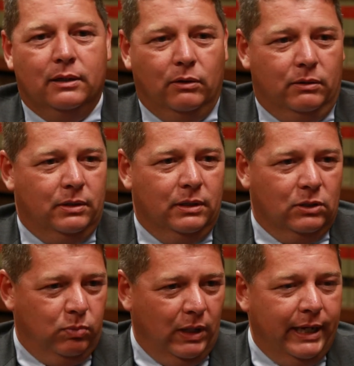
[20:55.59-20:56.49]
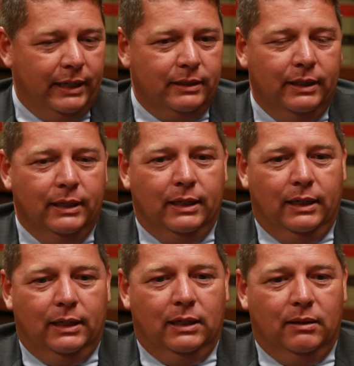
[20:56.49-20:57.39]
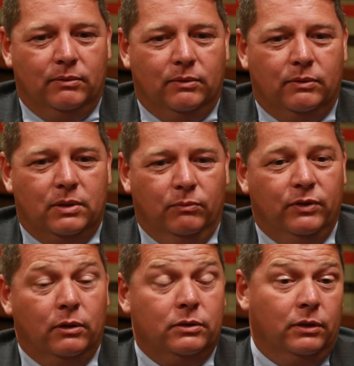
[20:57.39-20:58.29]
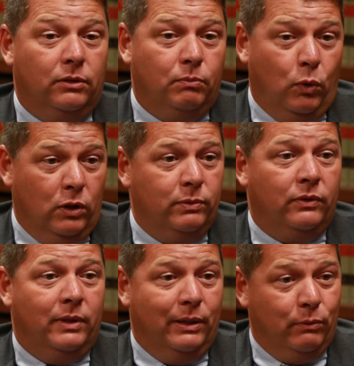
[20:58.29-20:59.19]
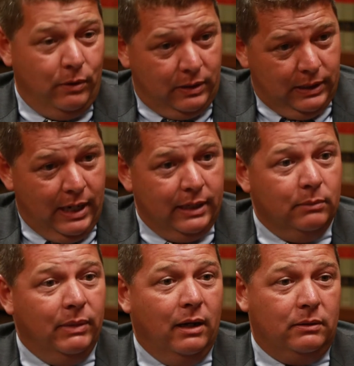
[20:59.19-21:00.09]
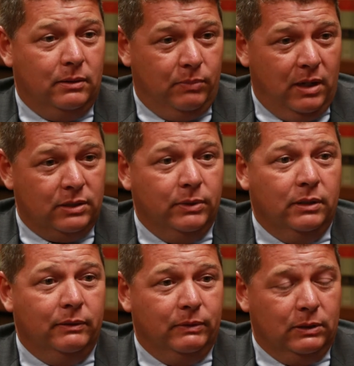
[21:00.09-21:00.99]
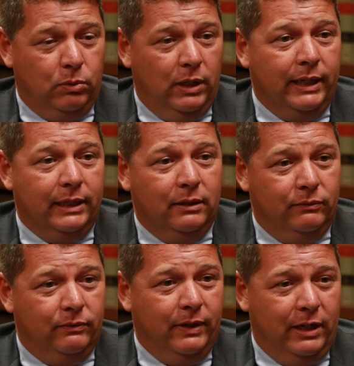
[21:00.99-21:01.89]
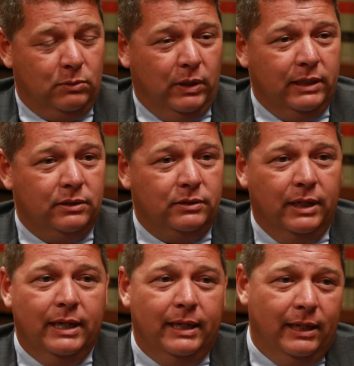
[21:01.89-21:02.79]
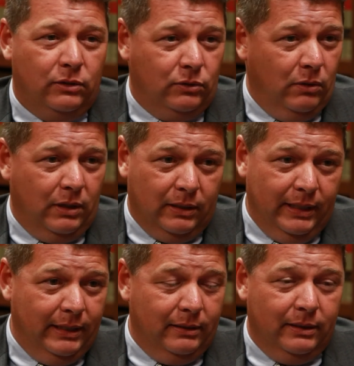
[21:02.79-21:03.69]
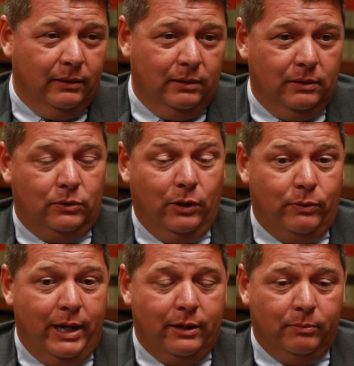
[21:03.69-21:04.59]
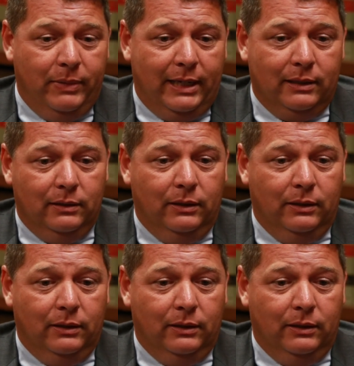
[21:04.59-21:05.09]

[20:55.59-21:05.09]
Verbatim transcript: or to display it. Uh, some folks in Portsmouth they were excited about the possibility of displaying it at various places. Historically, in the historic record back in